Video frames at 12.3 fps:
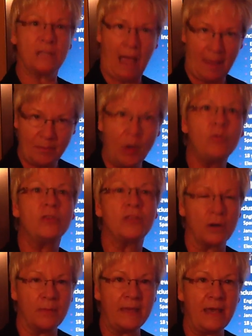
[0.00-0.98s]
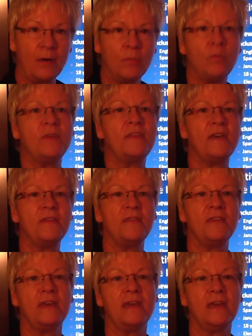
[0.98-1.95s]
hypothermia within
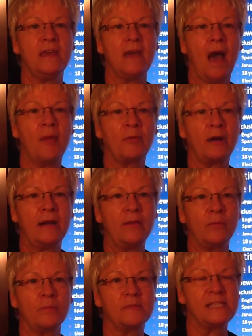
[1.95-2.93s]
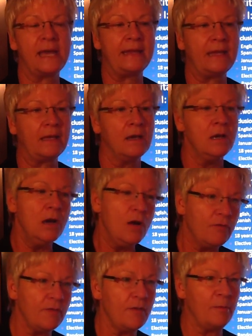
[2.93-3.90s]
the operating room setting
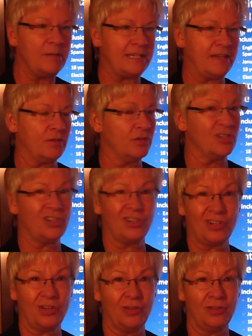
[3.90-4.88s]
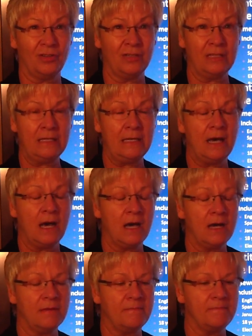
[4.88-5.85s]
for their particular surgical
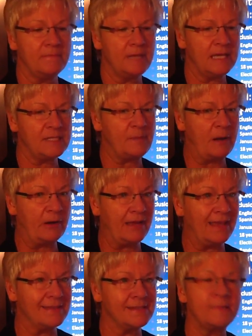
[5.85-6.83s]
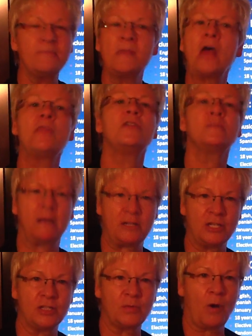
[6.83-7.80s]
experience, those
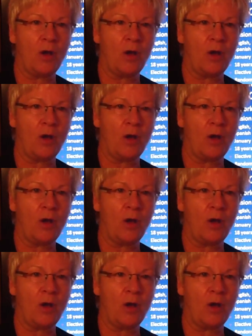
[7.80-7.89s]
patients were